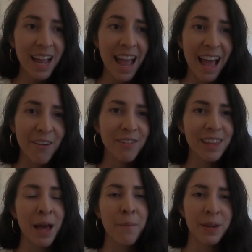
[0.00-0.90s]
having
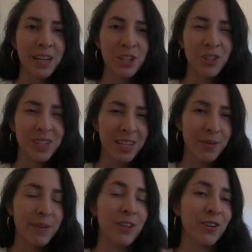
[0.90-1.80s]
that picture is going to
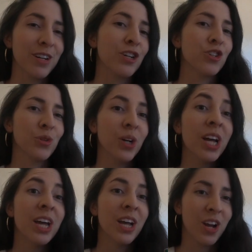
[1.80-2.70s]
be their initial
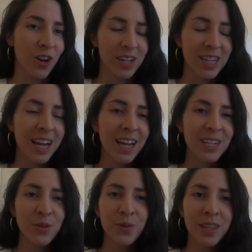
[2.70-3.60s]

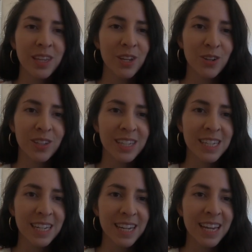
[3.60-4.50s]
contact with your
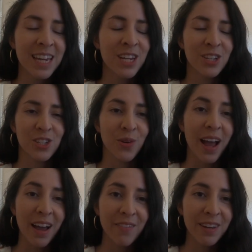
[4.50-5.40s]
listing. So
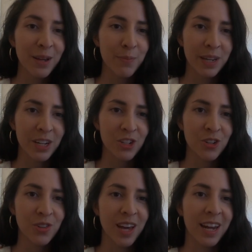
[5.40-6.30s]
having a
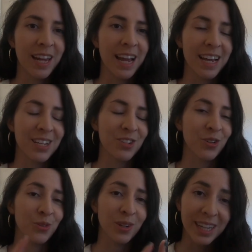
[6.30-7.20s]
picture that has
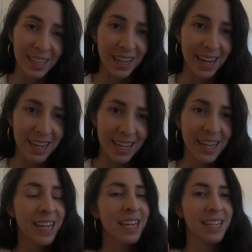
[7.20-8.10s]
great
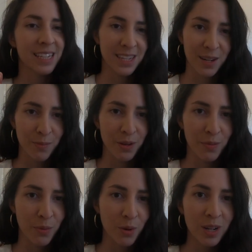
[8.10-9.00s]
lighting is going to be
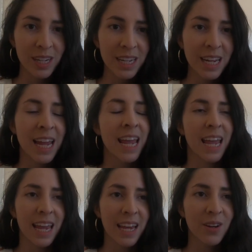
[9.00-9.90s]
important,
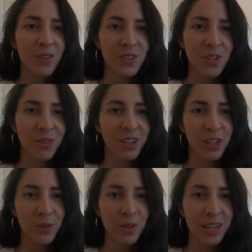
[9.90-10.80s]
and also
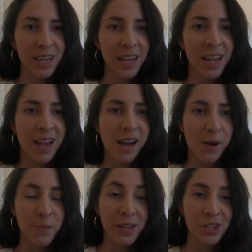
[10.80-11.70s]
including
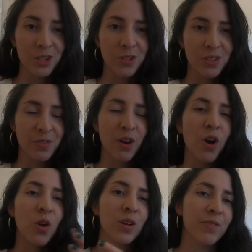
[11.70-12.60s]
pictures of
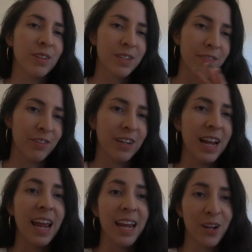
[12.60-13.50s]
all of the different
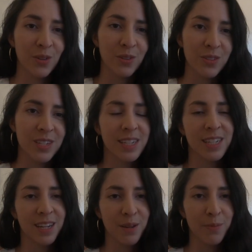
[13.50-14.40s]
angles is
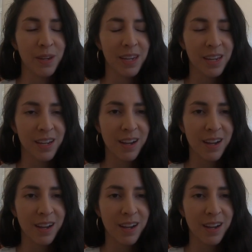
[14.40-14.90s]
going to be